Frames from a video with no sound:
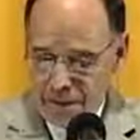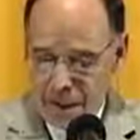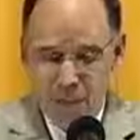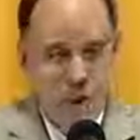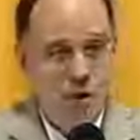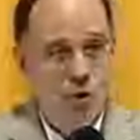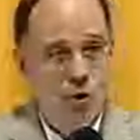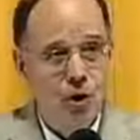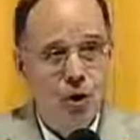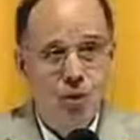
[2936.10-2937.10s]
It means you
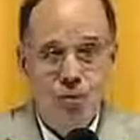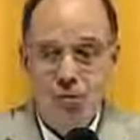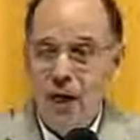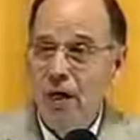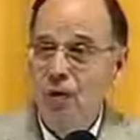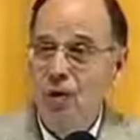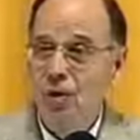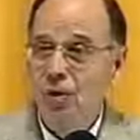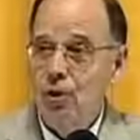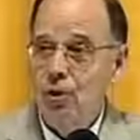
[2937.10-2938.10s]
know what's right and you
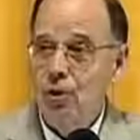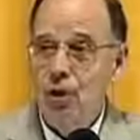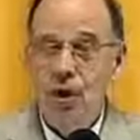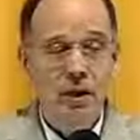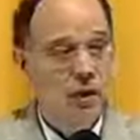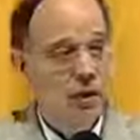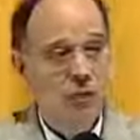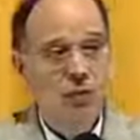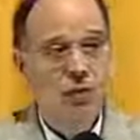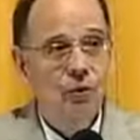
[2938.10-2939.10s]
know what's wrong, and you
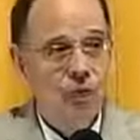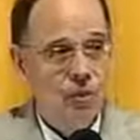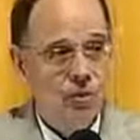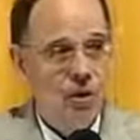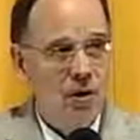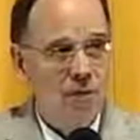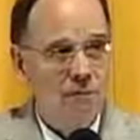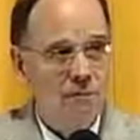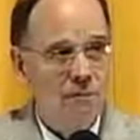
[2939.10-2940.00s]
don't do what's wrong.